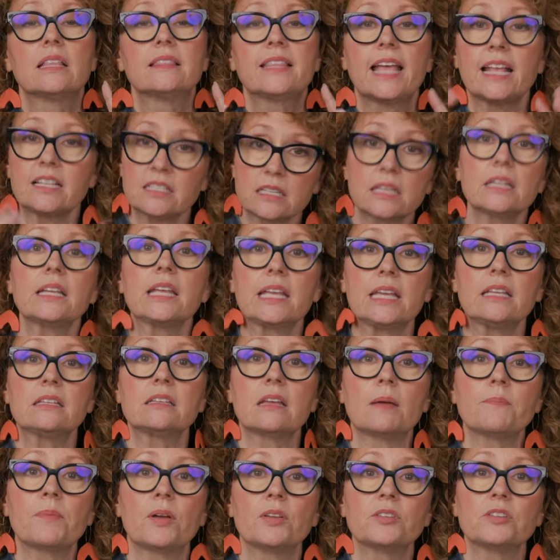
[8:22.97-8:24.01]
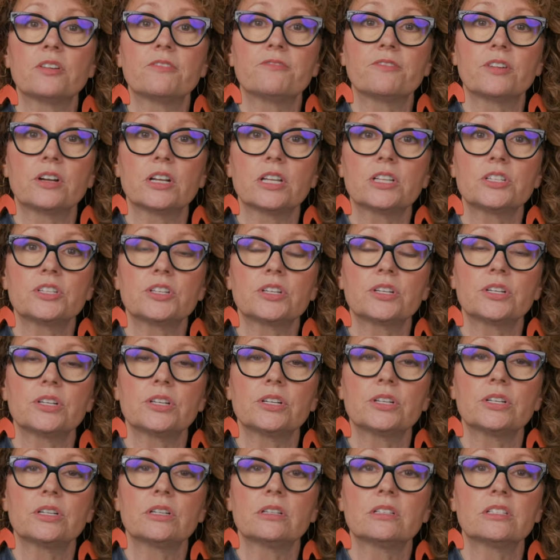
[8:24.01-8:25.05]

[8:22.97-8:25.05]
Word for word: that's gonna end up on your furniture.